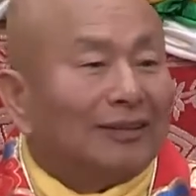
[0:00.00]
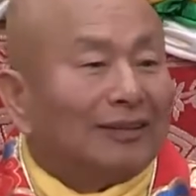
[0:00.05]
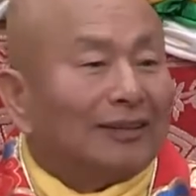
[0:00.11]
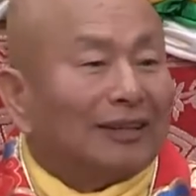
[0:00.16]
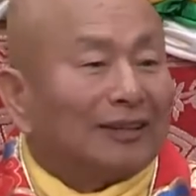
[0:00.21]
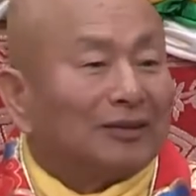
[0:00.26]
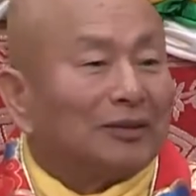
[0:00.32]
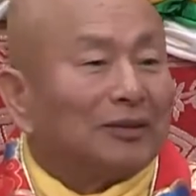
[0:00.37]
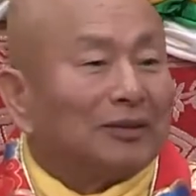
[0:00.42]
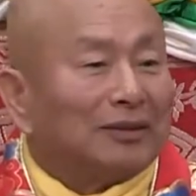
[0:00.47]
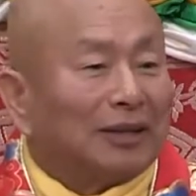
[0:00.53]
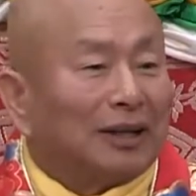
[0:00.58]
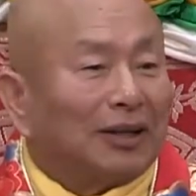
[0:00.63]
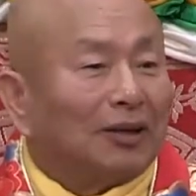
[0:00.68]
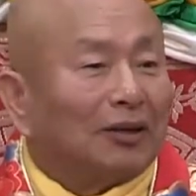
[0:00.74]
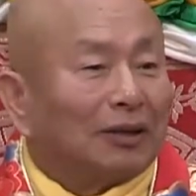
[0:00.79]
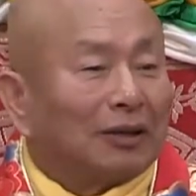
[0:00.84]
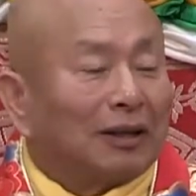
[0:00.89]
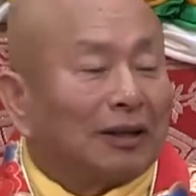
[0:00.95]
And there are
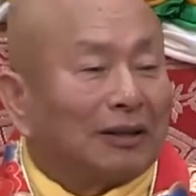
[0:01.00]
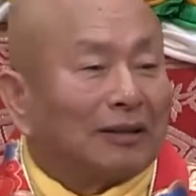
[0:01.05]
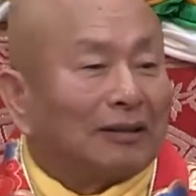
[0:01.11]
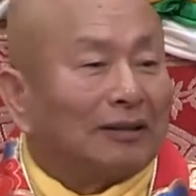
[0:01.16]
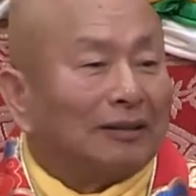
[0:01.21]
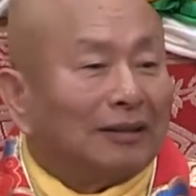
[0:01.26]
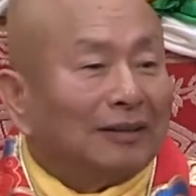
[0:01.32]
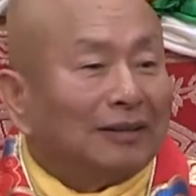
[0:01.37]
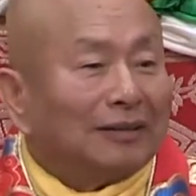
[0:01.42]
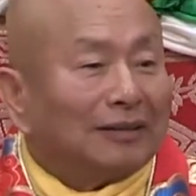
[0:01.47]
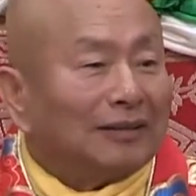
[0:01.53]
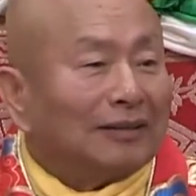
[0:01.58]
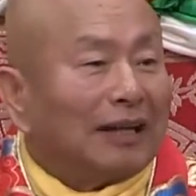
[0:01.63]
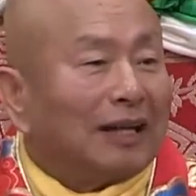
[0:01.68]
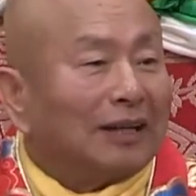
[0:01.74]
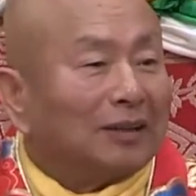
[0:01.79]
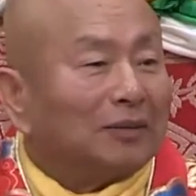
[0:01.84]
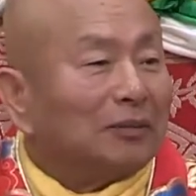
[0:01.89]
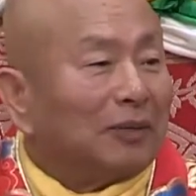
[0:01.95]
many
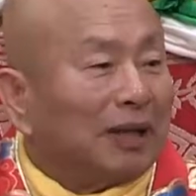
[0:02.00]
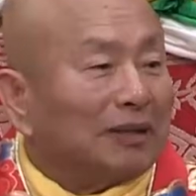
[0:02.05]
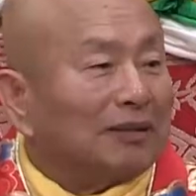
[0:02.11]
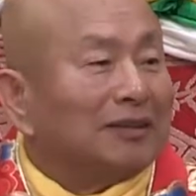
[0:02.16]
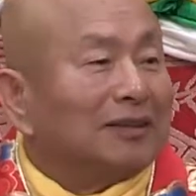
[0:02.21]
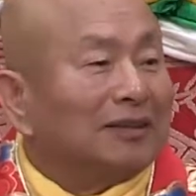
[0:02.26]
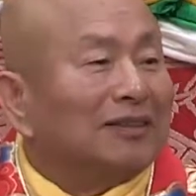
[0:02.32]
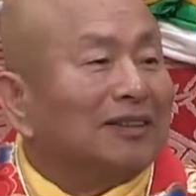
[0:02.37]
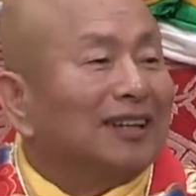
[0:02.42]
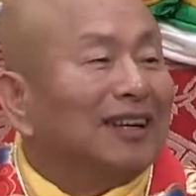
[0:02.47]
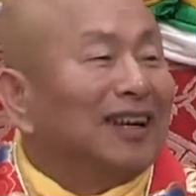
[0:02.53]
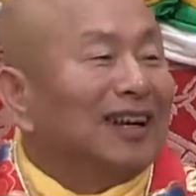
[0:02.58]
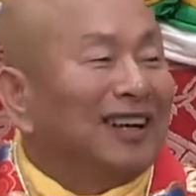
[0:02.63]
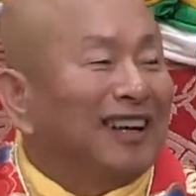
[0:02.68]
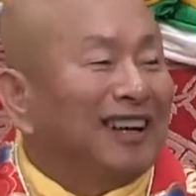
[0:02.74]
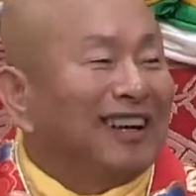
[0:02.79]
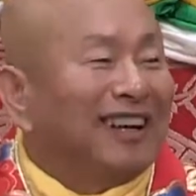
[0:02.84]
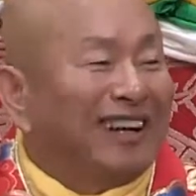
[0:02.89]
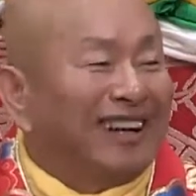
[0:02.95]
Caucasians that would say,
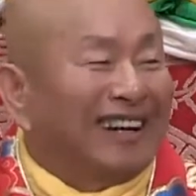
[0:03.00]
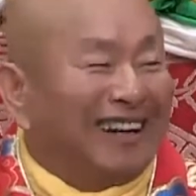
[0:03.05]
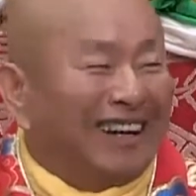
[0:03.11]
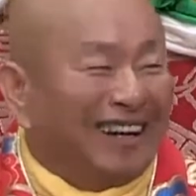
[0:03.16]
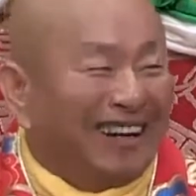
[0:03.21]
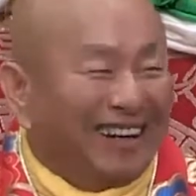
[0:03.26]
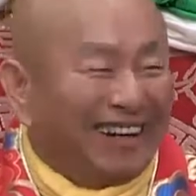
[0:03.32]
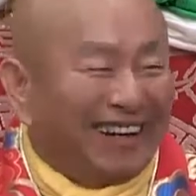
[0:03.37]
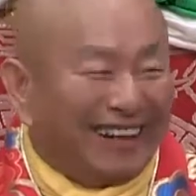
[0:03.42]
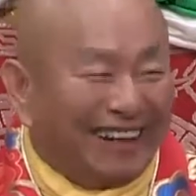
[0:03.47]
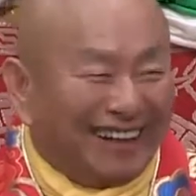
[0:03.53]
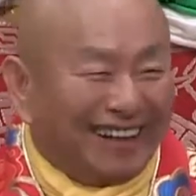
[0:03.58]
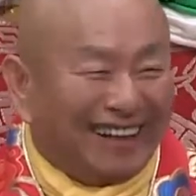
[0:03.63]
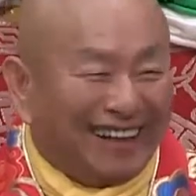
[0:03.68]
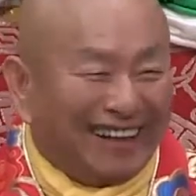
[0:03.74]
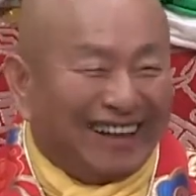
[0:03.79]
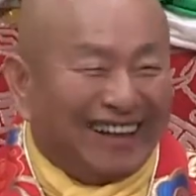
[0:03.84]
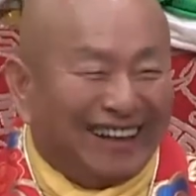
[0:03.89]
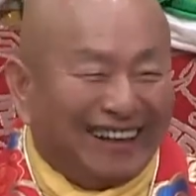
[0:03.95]
"Oh, you
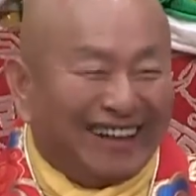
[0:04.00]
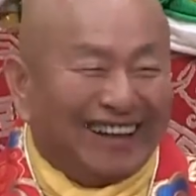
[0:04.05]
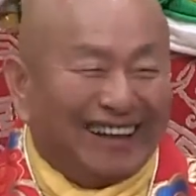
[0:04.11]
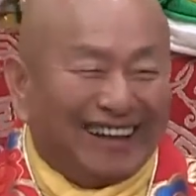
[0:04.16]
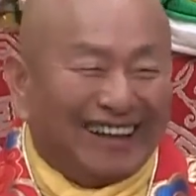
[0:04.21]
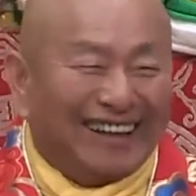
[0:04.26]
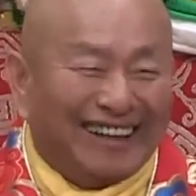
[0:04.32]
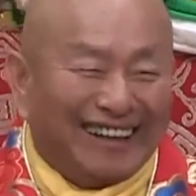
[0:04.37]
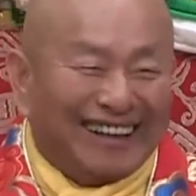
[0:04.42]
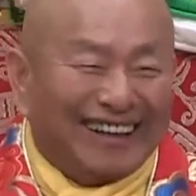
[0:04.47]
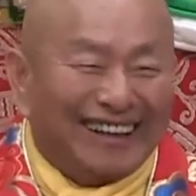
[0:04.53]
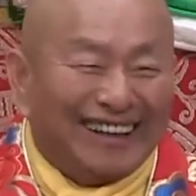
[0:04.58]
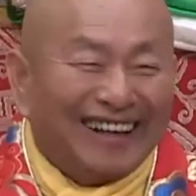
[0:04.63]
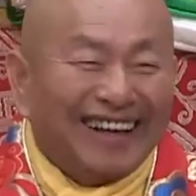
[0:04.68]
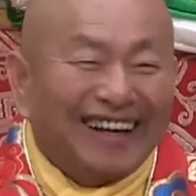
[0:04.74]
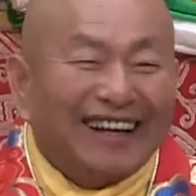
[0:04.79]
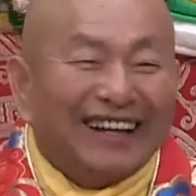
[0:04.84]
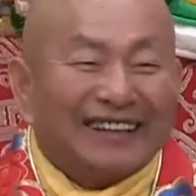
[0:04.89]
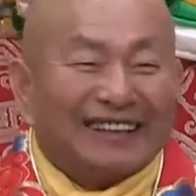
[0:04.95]
look your outfit
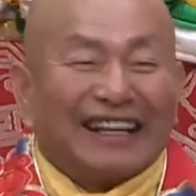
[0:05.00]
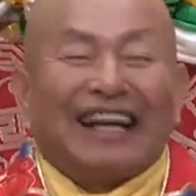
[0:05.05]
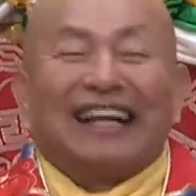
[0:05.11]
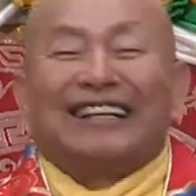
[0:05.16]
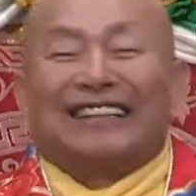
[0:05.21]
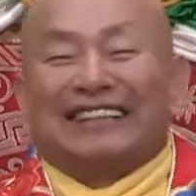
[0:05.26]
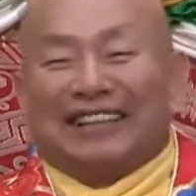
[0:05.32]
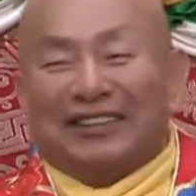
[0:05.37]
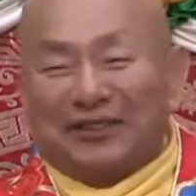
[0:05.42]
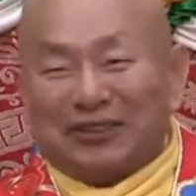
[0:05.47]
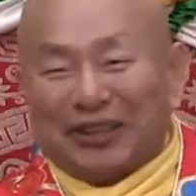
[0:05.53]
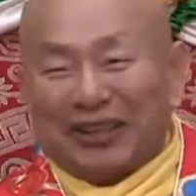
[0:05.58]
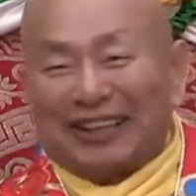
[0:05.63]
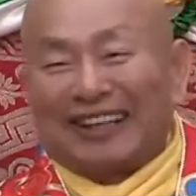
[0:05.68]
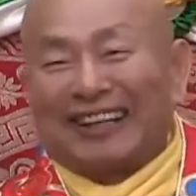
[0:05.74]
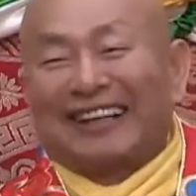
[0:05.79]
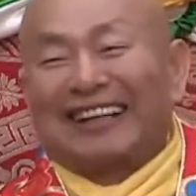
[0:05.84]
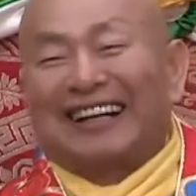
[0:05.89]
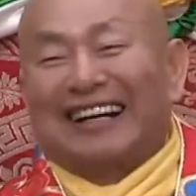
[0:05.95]
is just really
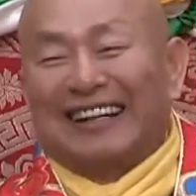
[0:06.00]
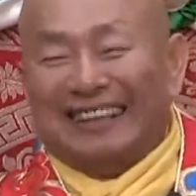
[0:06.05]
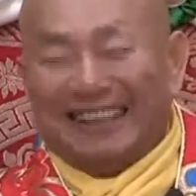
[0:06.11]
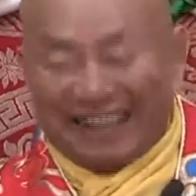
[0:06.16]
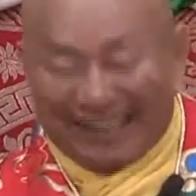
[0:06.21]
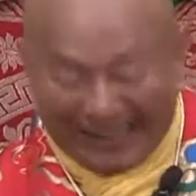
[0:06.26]
nice.